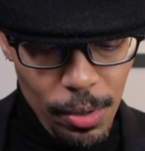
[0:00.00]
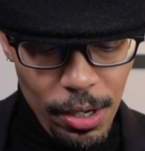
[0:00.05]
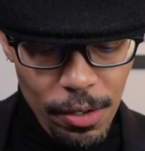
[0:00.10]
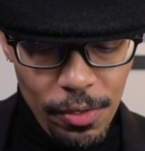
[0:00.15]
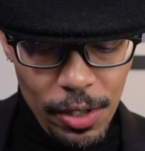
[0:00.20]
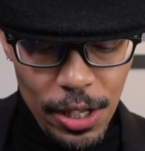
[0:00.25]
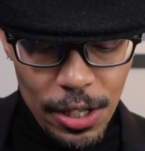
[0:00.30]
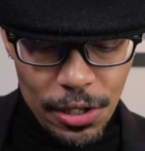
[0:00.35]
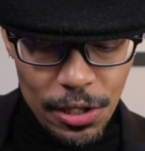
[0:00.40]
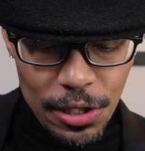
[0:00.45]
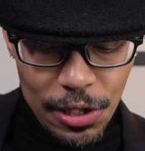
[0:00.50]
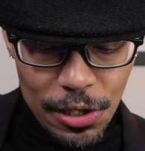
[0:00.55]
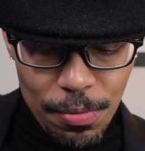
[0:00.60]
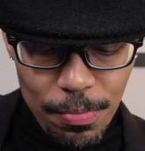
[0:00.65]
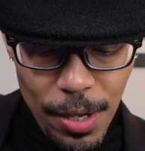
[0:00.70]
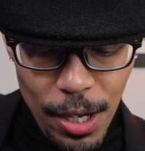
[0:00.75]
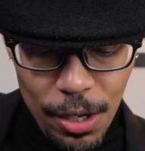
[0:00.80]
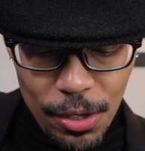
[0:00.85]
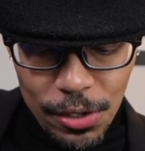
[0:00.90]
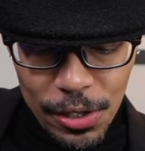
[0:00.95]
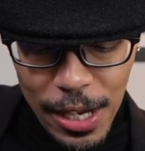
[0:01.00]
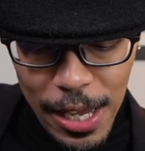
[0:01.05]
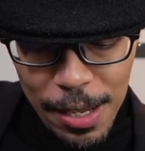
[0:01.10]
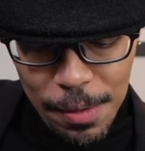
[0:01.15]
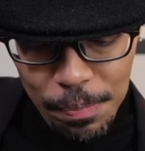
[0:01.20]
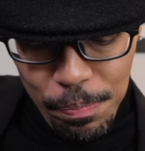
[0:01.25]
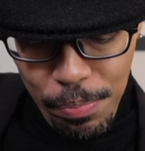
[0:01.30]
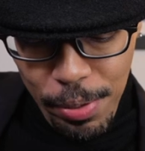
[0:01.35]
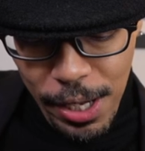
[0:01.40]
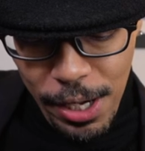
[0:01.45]
of this, it smells
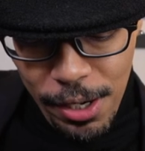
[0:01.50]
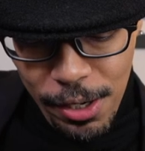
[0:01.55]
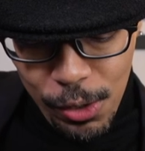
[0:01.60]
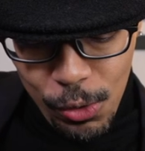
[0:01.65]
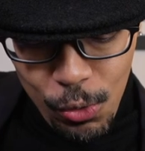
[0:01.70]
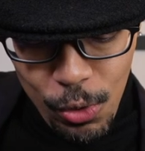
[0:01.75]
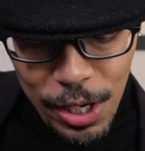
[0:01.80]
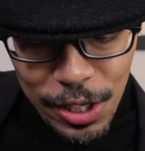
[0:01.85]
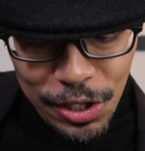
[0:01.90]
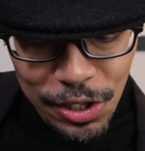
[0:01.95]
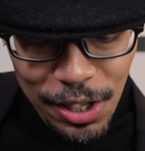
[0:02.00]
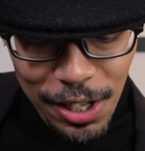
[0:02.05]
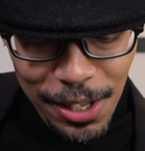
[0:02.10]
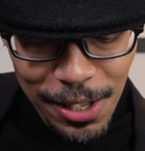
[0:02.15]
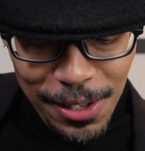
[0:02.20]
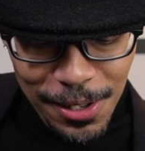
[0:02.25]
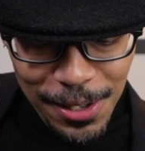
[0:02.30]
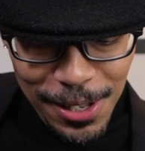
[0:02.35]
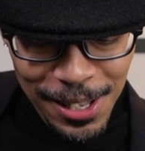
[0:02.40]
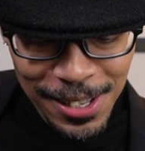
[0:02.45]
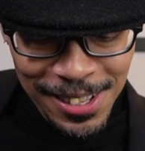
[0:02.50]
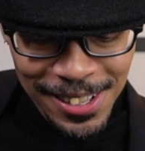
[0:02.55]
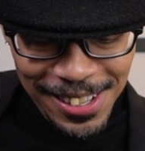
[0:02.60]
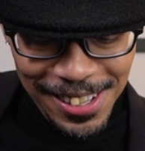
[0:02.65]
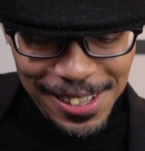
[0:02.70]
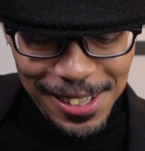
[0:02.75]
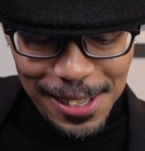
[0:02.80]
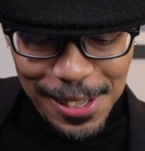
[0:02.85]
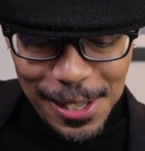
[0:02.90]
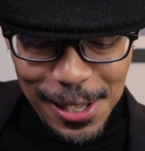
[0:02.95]
like beer and whiskey.
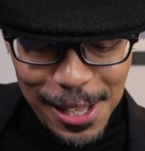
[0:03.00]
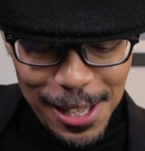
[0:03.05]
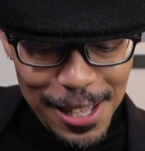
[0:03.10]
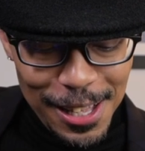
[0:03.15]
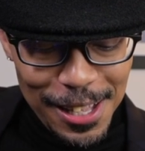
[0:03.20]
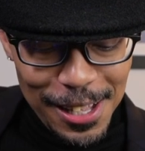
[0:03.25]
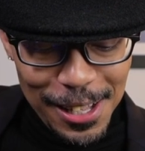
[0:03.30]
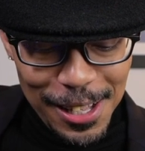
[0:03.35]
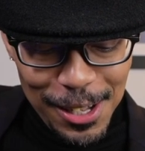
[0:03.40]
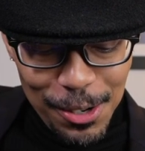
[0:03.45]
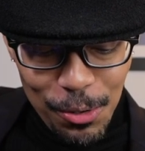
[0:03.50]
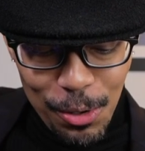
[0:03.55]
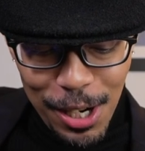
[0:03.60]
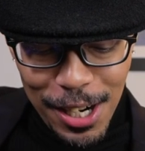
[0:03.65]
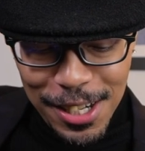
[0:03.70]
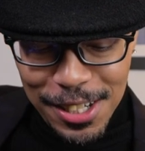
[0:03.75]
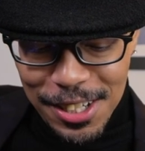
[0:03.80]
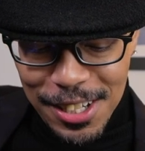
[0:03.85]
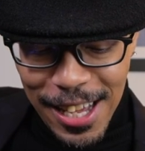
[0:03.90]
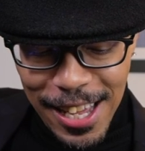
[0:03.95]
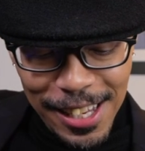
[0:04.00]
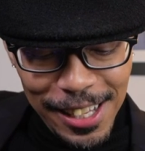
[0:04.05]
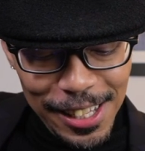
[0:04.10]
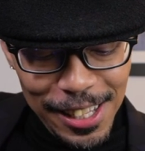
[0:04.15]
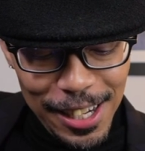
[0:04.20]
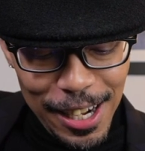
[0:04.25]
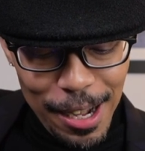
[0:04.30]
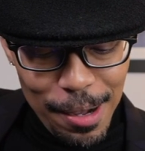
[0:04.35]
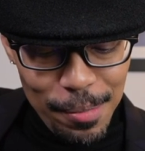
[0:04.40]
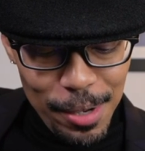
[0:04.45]
What a deadly
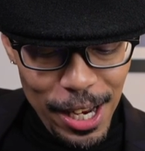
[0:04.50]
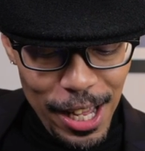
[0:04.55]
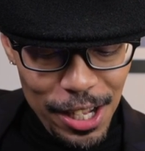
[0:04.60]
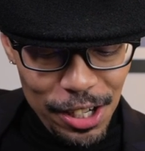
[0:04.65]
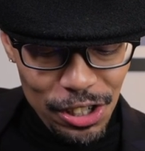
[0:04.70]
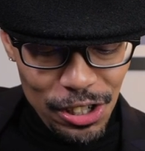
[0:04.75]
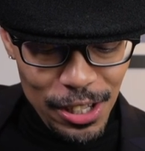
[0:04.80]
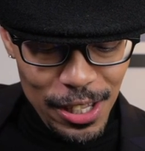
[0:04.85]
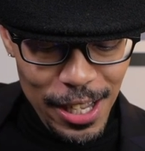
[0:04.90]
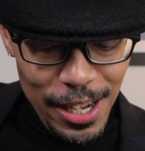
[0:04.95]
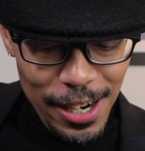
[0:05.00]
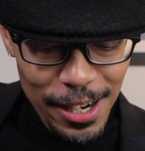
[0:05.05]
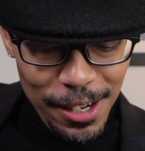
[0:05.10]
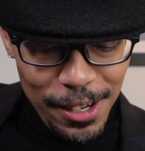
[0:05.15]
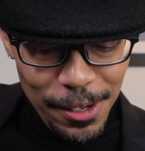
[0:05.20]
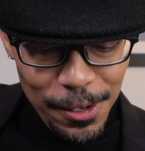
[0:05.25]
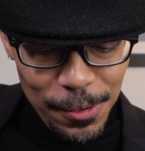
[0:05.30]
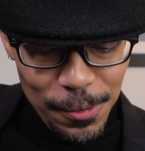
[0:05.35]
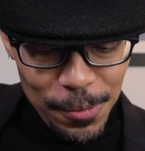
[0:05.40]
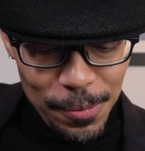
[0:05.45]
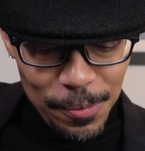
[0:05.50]
combination there.